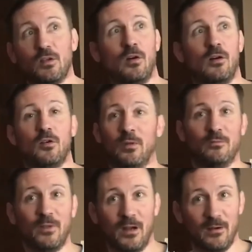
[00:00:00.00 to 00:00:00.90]
talking
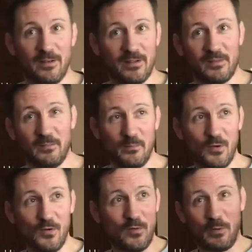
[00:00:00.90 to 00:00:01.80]
with various
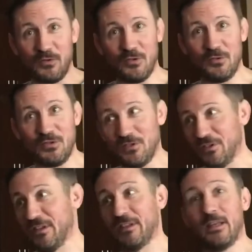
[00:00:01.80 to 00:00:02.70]
movie
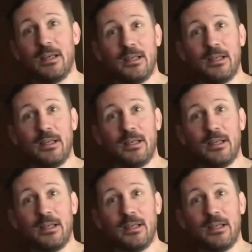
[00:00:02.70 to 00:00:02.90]
producers, and